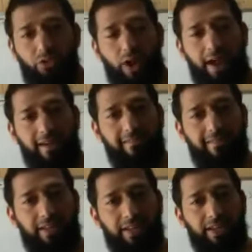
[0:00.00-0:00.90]
you have
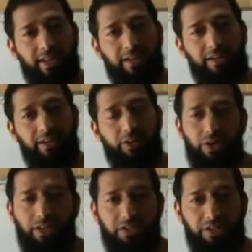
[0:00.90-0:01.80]

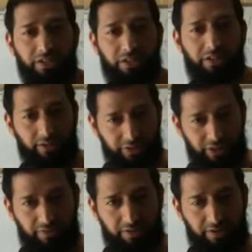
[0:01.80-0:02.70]
your insert or
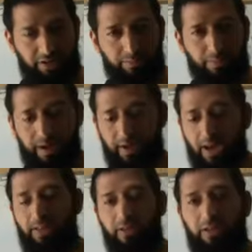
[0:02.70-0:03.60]
gene of interest, but
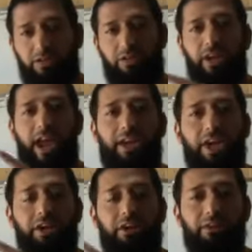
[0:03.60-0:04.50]
others
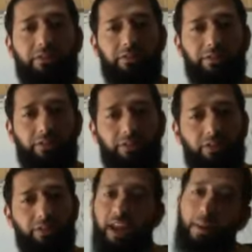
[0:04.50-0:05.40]
religated.
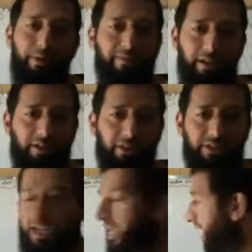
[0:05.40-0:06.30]
They are empty
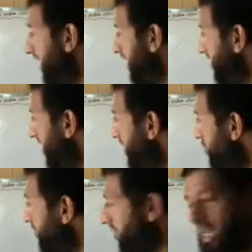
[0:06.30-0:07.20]
vectors. When
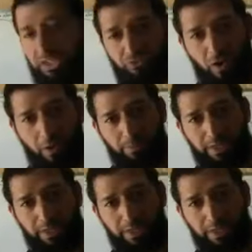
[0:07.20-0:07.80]
you transform